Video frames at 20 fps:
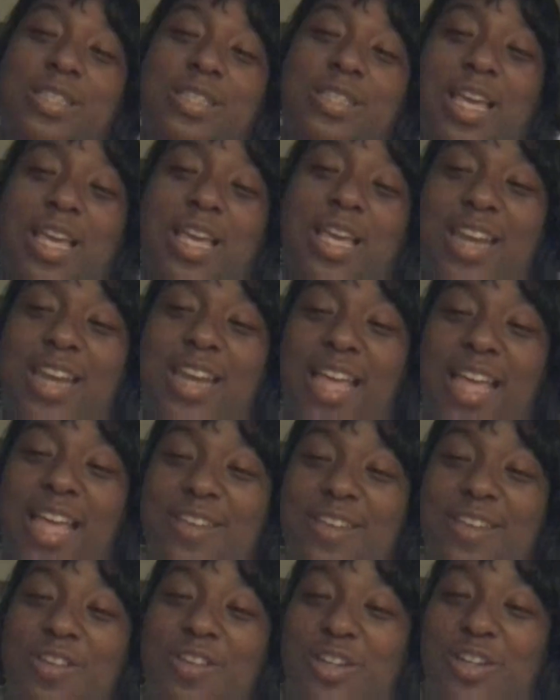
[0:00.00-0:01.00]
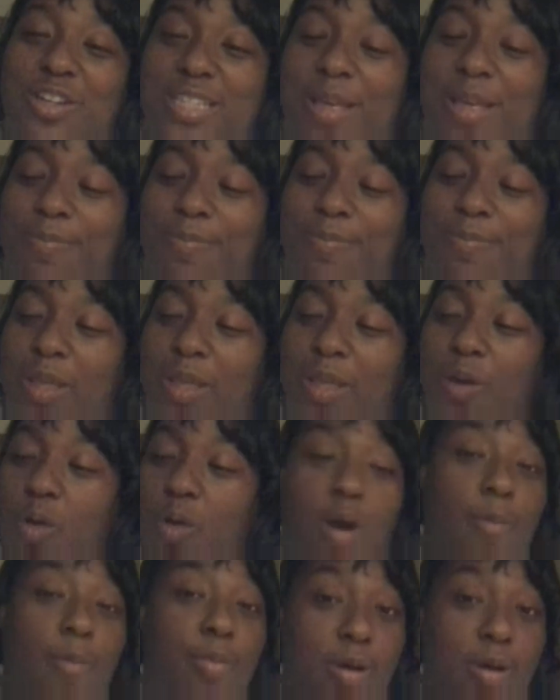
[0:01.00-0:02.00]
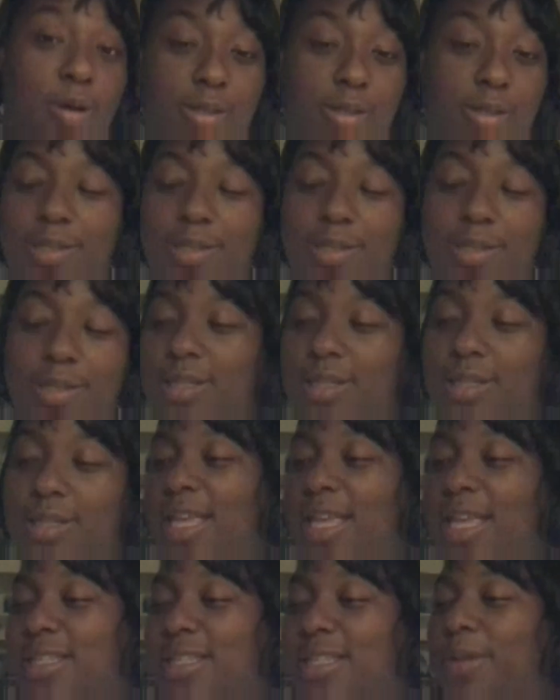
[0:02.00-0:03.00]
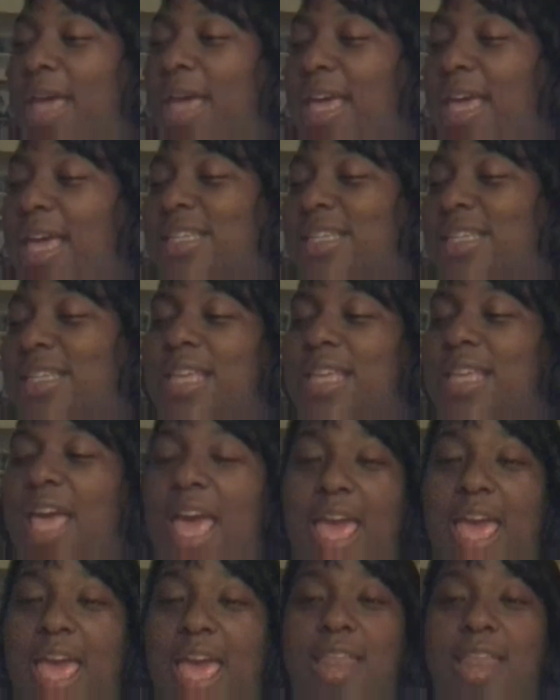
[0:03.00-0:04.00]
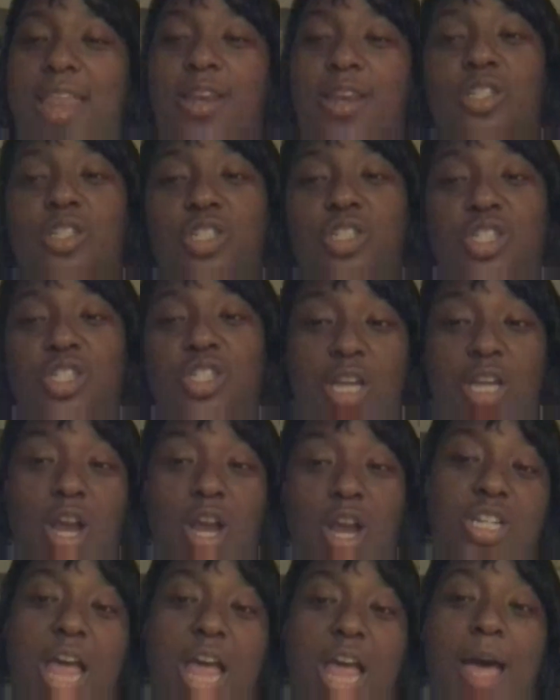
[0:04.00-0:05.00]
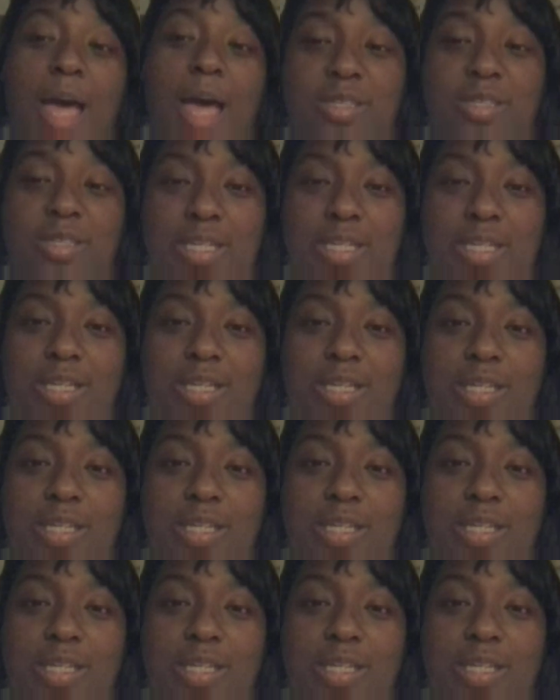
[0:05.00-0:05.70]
an activity or something, or a book in some cases, and her job is to